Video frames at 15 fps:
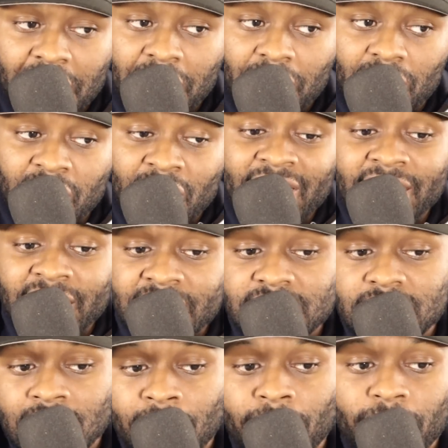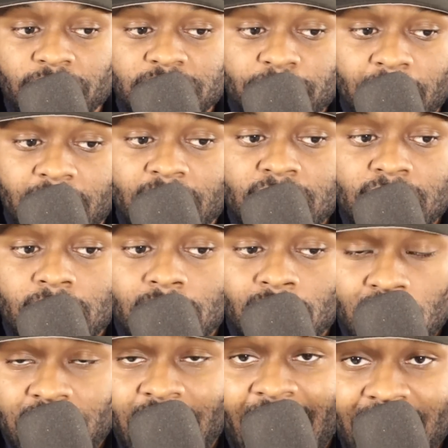Look at these numbers, but look